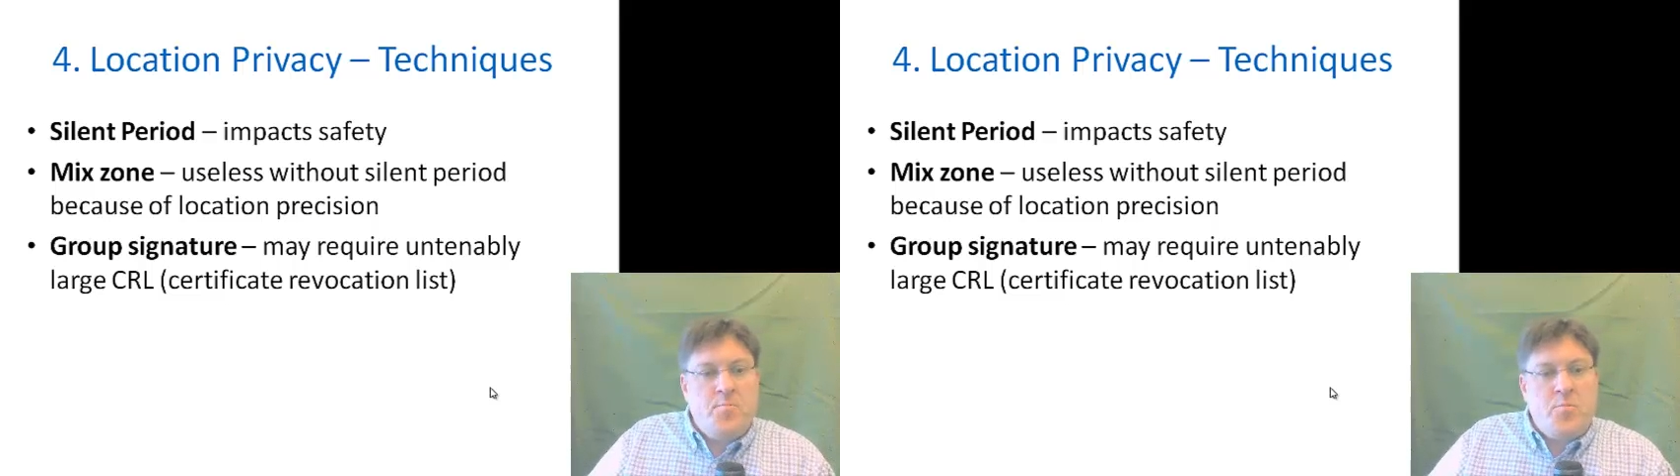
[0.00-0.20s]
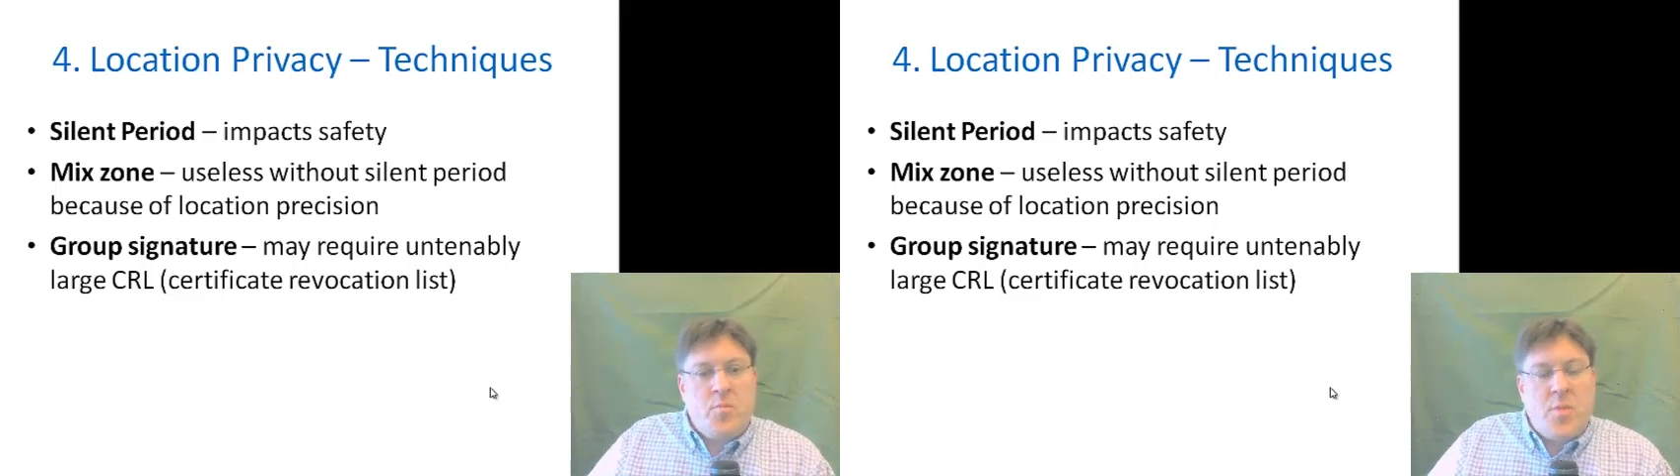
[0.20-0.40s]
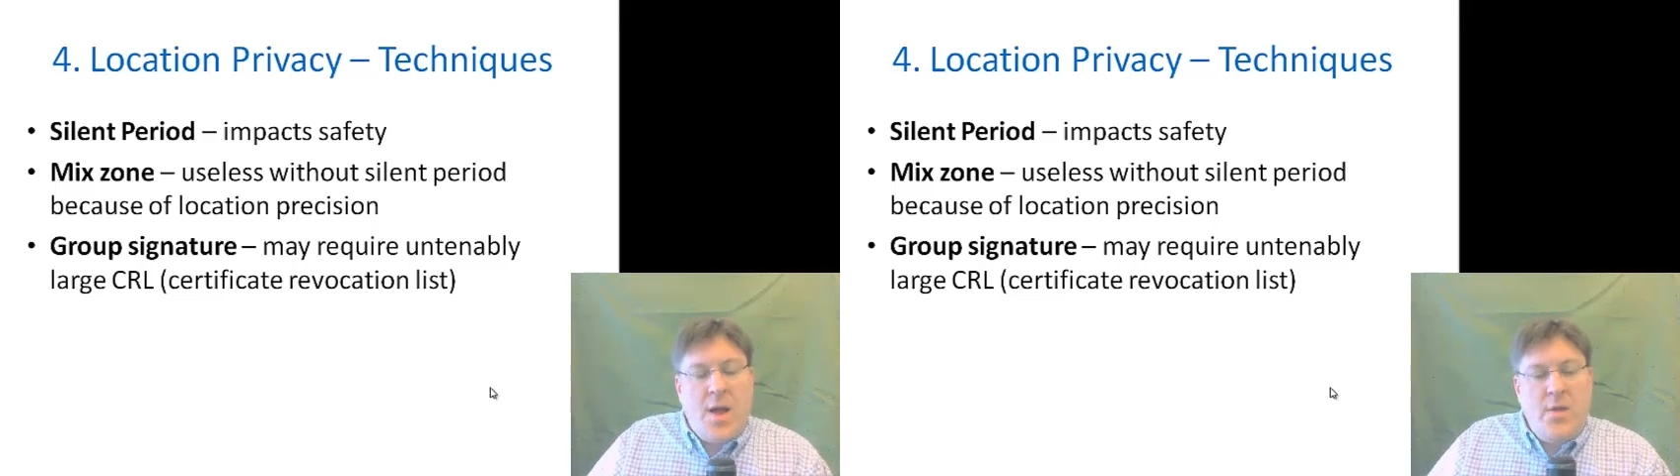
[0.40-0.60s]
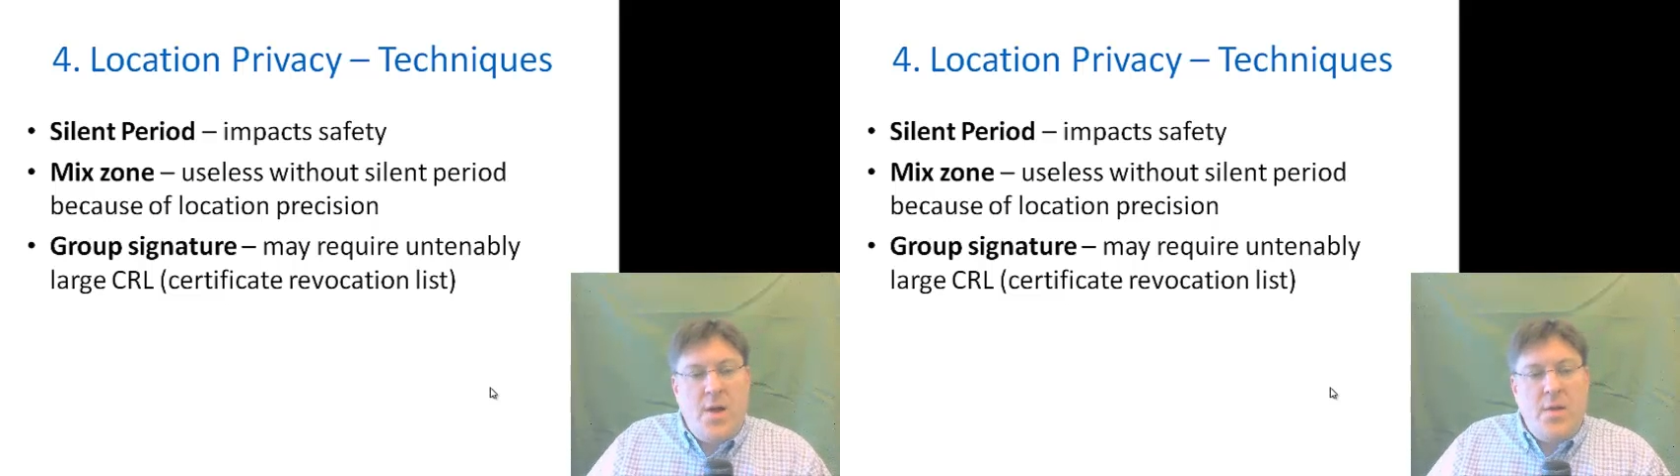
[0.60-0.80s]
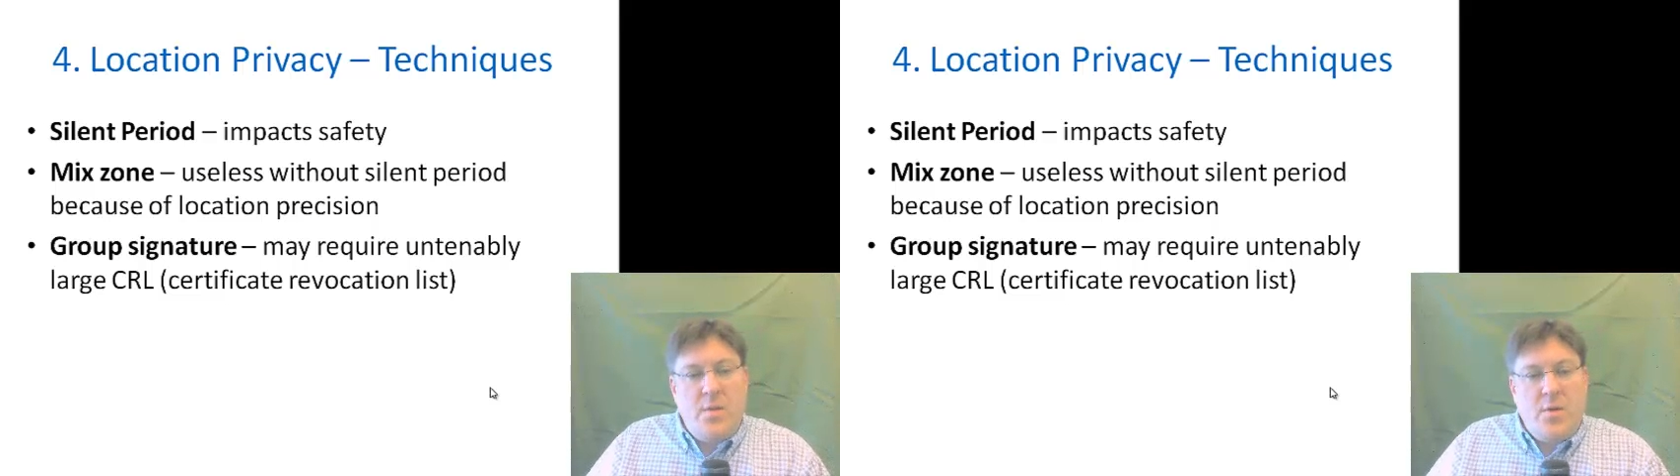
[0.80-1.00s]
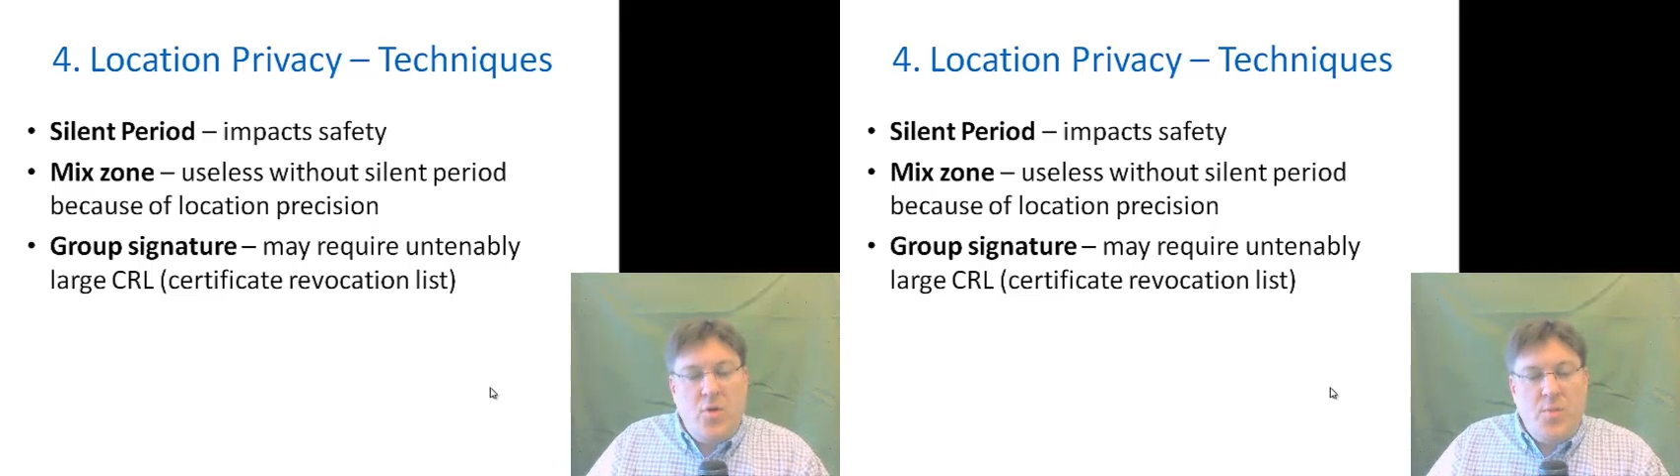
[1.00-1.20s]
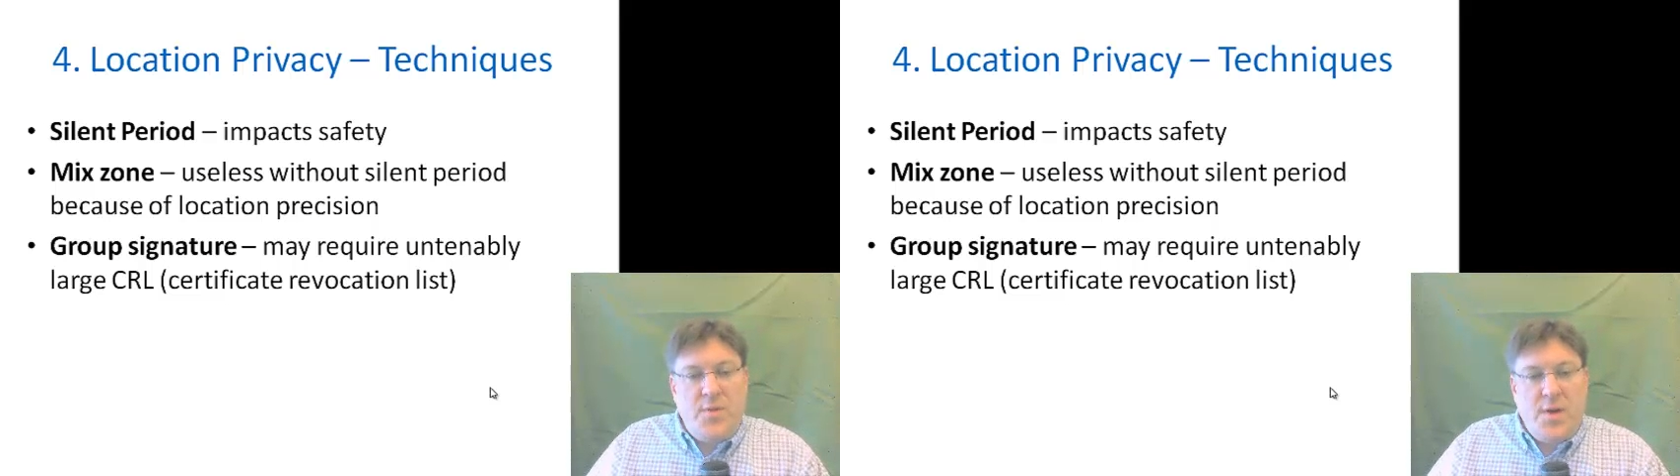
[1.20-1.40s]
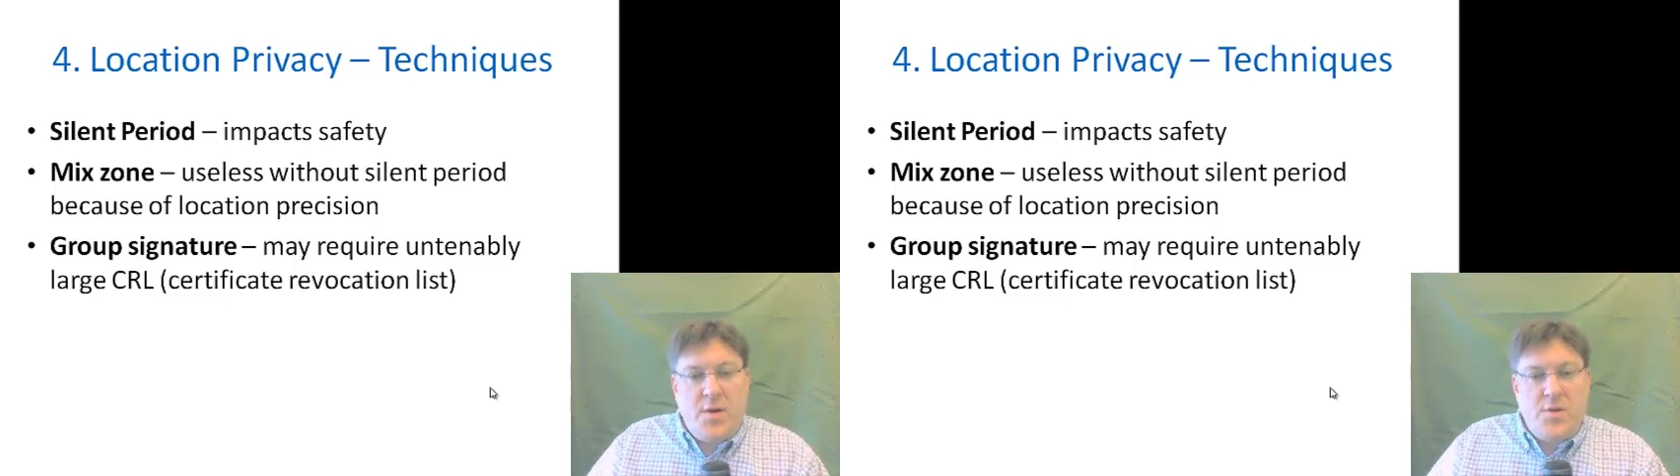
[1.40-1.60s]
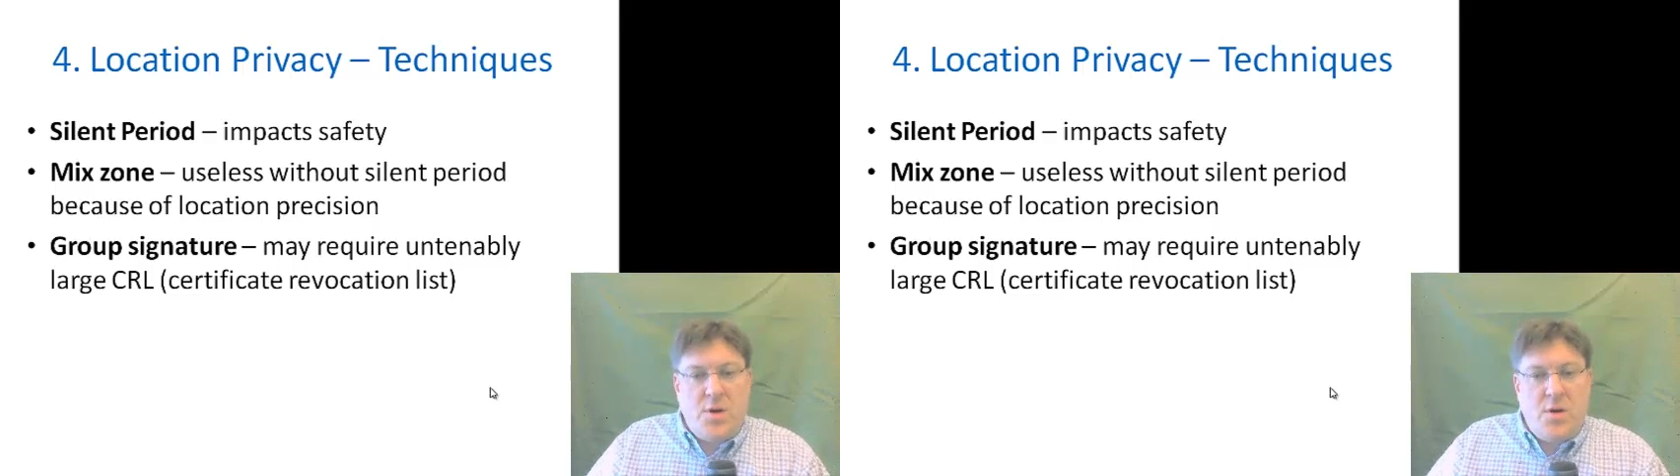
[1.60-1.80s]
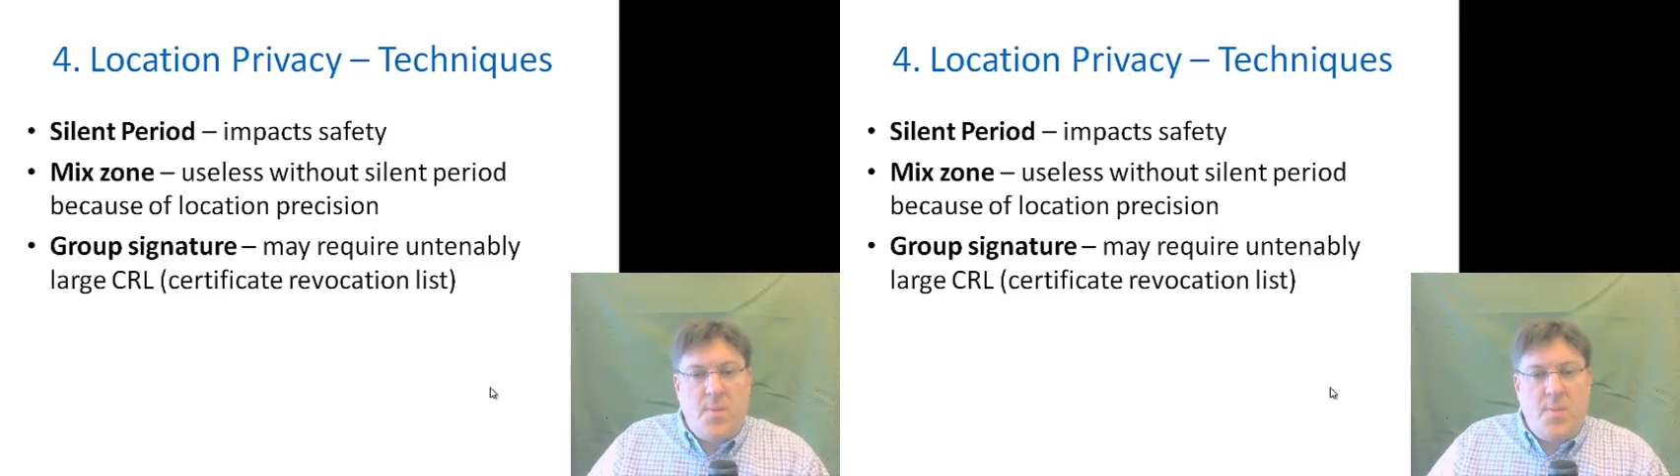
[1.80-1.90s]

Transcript: And then the group signature.